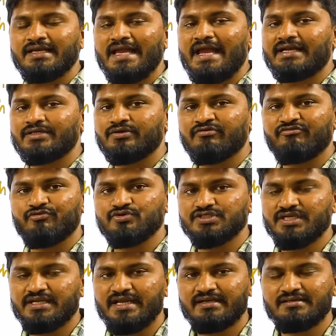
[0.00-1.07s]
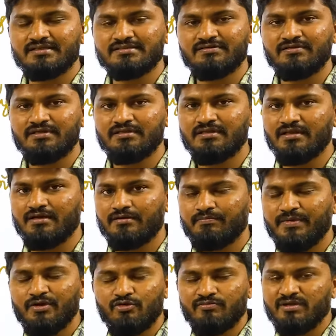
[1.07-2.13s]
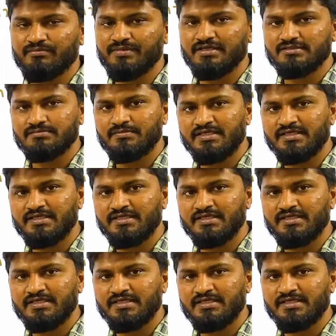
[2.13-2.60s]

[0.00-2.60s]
active fusion reactors by human beings,